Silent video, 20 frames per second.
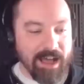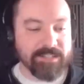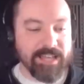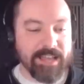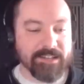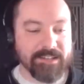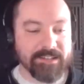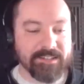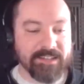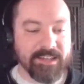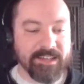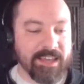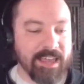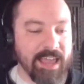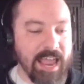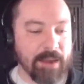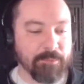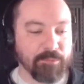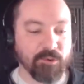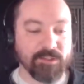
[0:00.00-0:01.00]
Tennessee,
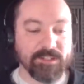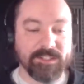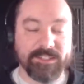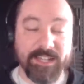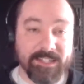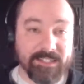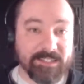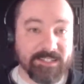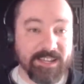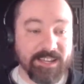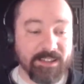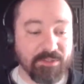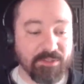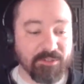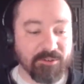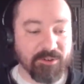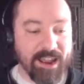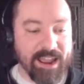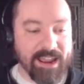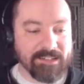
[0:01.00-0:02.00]
April 16th
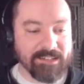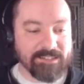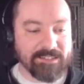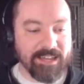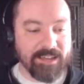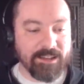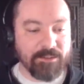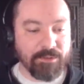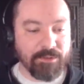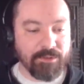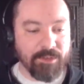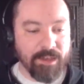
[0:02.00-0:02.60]
through 18th.